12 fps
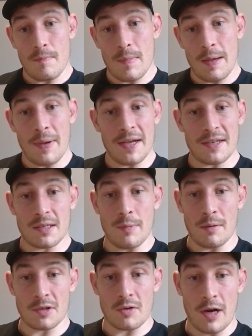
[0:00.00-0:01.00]
it picks them
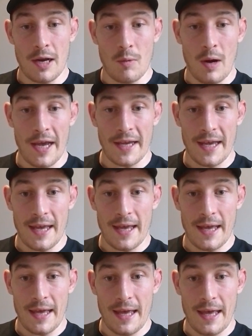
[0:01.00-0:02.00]
up straight away
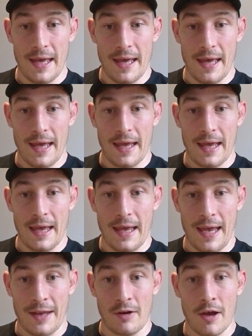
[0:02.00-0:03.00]

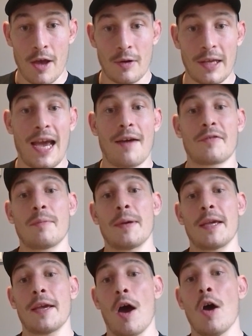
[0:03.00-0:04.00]
and I only have to
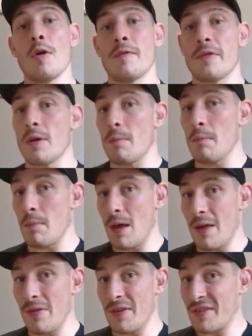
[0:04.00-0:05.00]
be over them
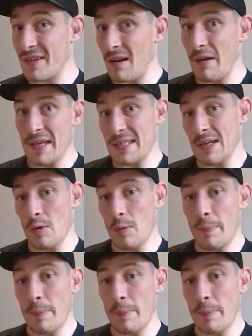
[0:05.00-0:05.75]
the slightest little